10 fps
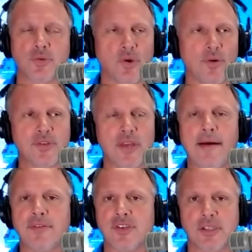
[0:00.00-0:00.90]
So it was
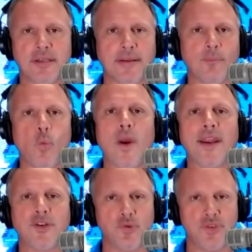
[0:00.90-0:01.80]
obviously
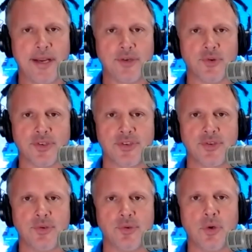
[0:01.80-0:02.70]
way too dangerous
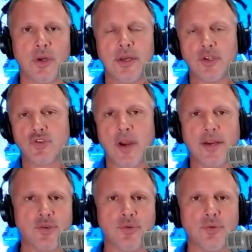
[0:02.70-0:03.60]
to try
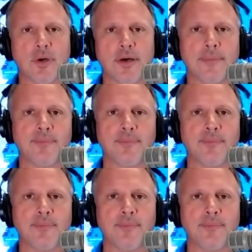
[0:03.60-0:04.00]
to